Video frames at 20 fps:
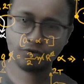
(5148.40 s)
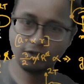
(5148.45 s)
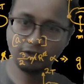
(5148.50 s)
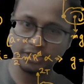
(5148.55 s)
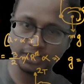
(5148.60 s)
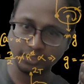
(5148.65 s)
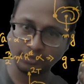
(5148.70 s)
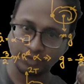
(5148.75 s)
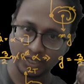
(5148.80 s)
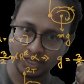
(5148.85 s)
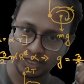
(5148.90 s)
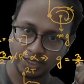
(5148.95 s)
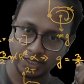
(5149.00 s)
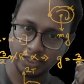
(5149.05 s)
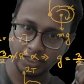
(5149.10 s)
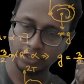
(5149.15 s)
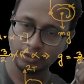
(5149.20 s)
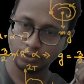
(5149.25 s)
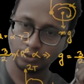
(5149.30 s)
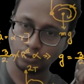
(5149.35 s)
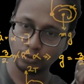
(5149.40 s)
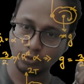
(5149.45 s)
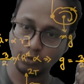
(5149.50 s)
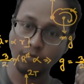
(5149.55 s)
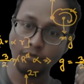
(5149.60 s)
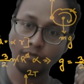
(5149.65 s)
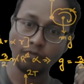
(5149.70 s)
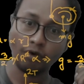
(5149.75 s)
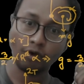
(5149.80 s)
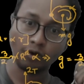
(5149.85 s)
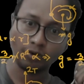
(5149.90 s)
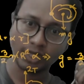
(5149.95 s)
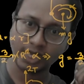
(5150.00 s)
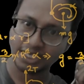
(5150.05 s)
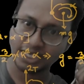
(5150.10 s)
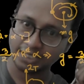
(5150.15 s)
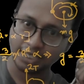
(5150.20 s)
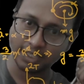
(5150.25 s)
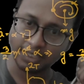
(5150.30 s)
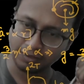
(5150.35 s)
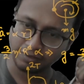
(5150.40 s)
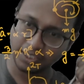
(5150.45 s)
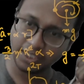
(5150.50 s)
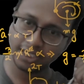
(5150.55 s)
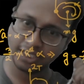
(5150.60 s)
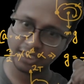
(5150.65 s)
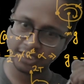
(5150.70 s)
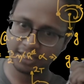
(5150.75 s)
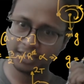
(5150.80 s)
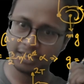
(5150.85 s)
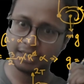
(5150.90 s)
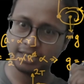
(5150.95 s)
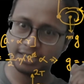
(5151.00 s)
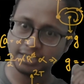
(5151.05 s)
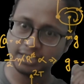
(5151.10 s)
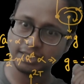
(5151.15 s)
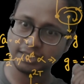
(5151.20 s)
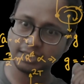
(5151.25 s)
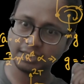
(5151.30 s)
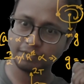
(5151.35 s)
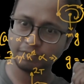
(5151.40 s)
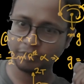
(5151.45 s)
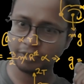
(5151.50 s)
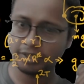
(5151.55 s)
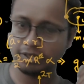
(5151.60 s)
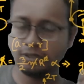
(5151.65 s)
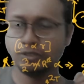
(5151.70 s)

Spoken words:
of velocity vector is to follow the acceleration vector, isn't it?